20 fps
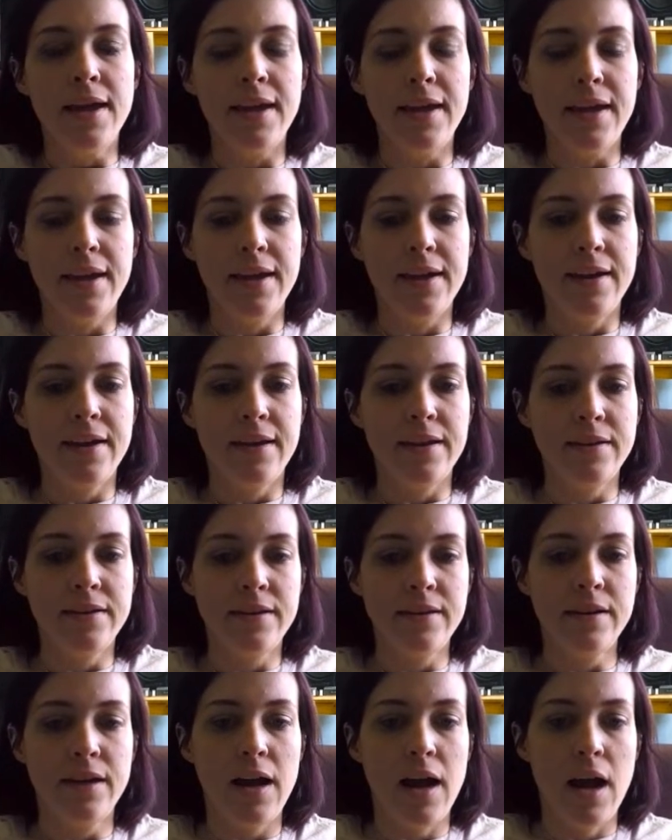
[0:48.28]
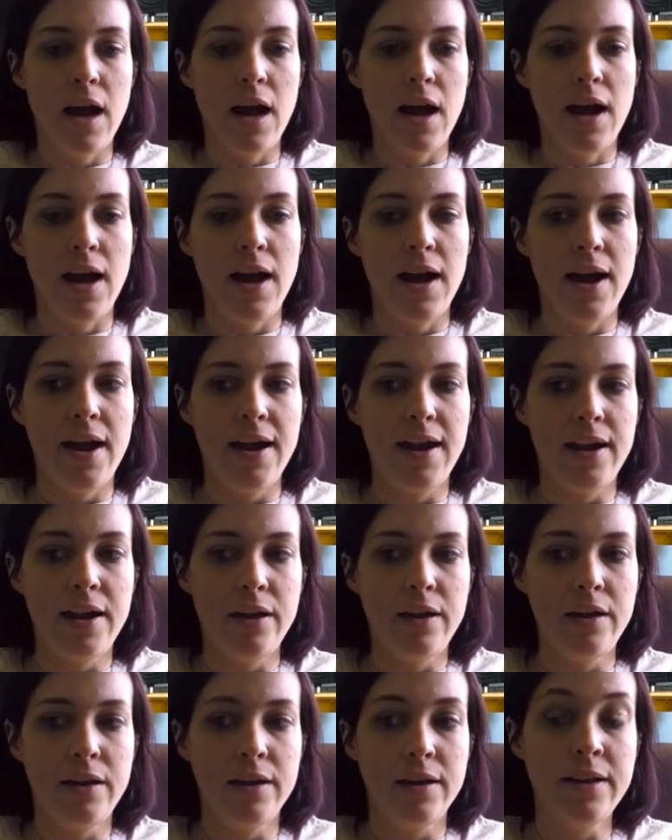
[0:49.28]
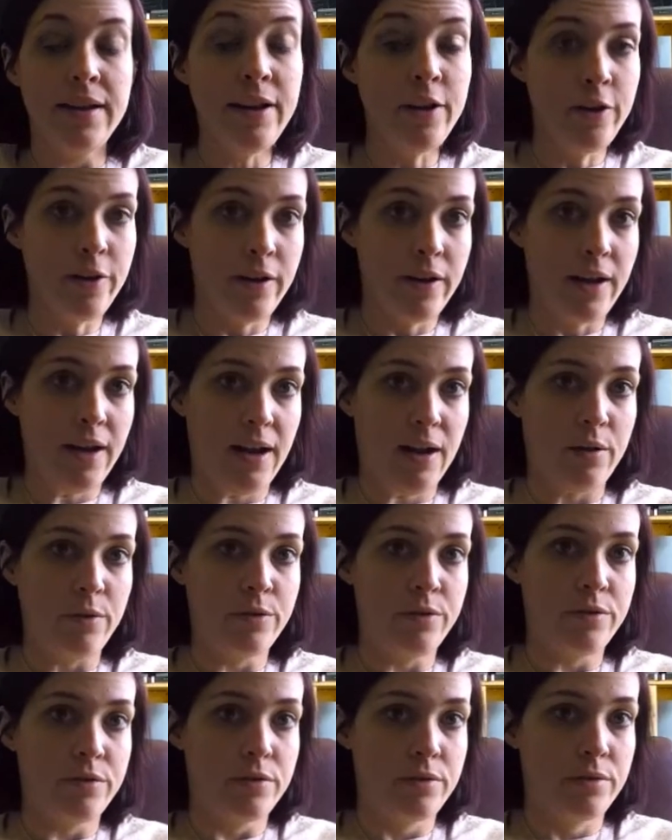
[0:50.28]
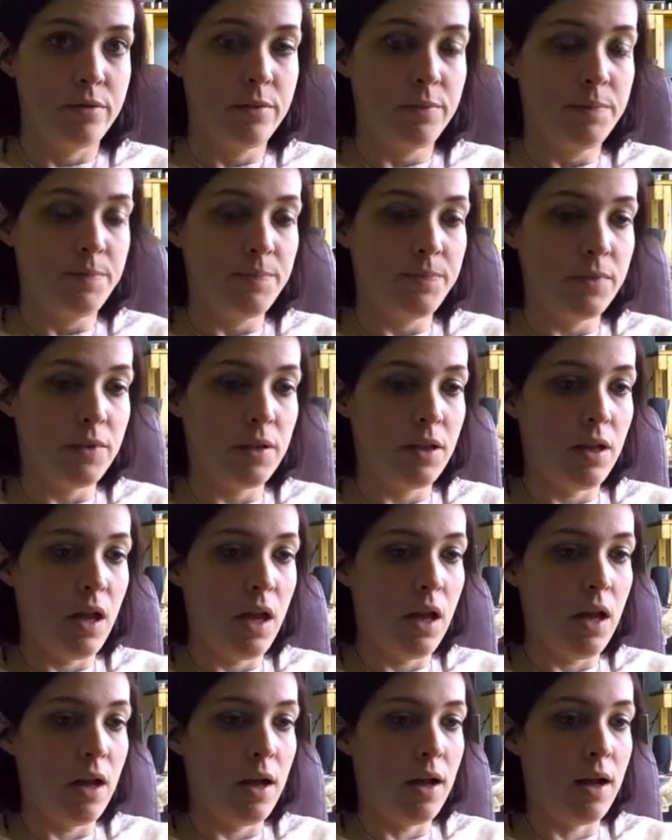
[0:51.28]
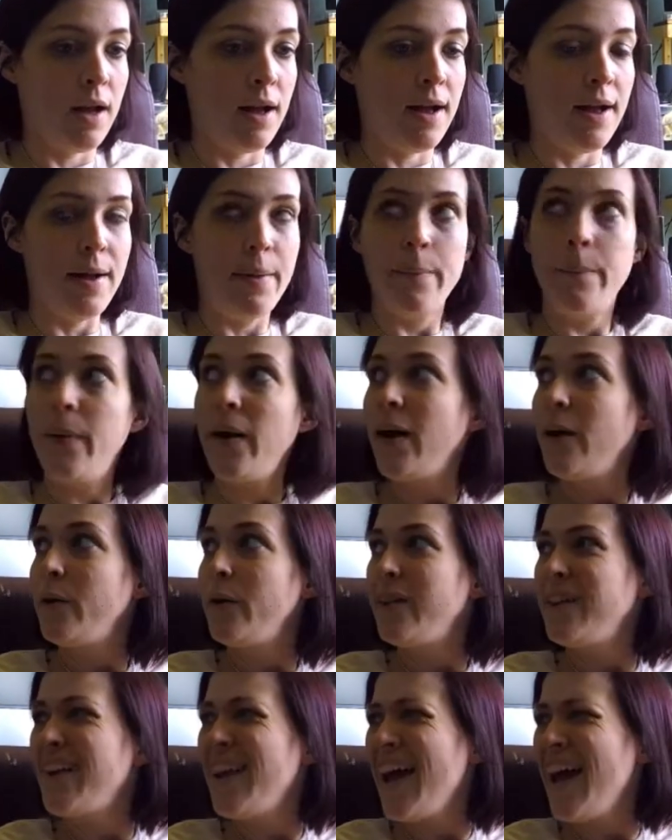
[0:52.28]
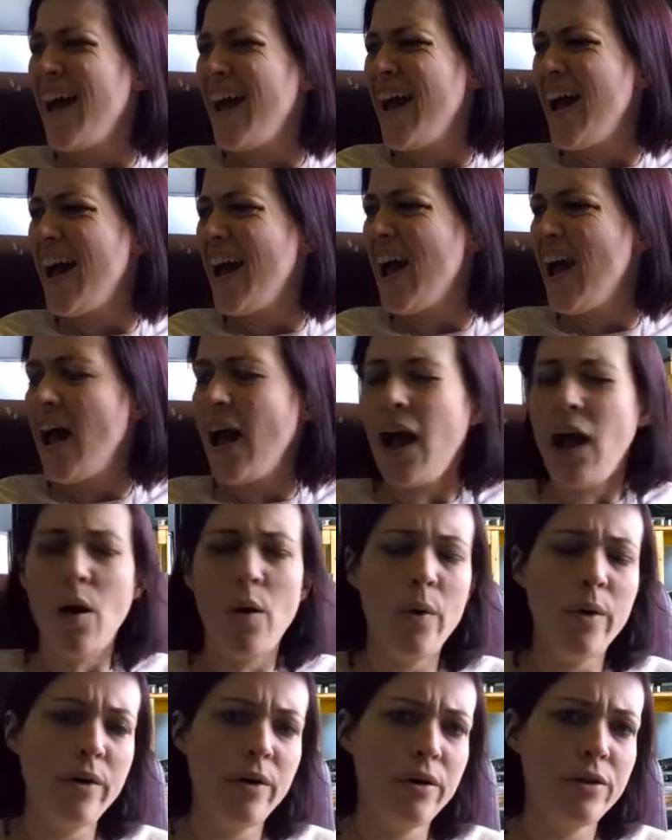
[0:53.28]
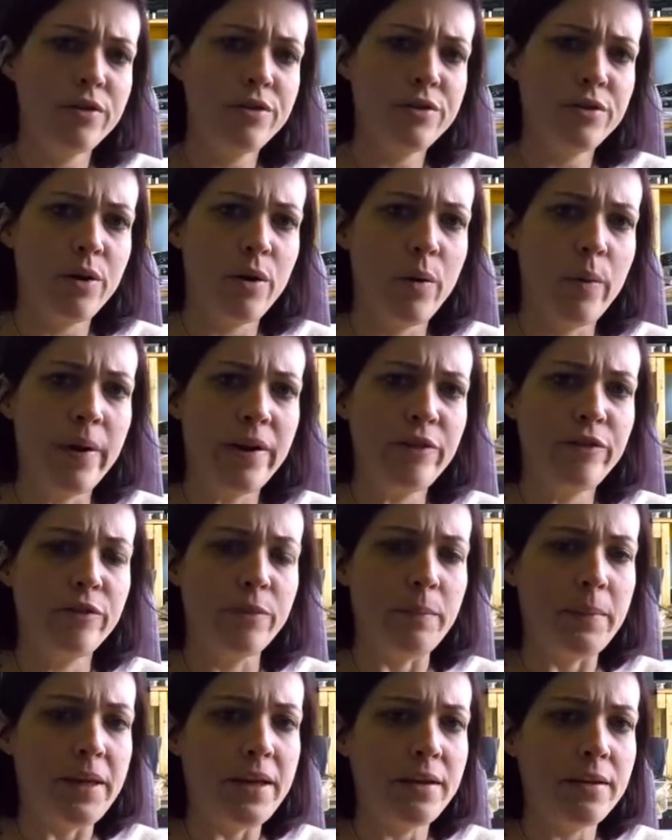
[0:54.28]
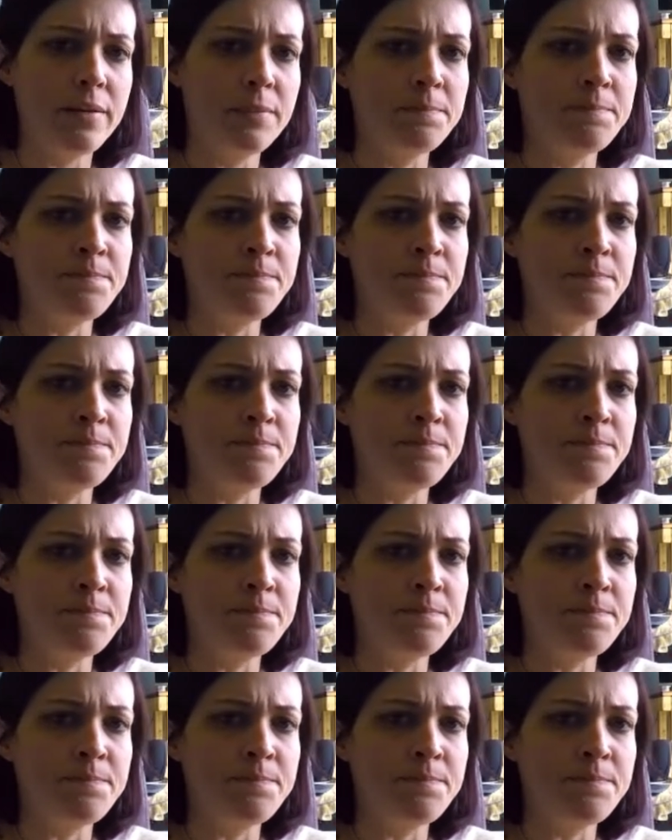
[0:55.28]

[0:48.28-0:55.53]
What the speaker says: and I inherited a house about an hour or so away from me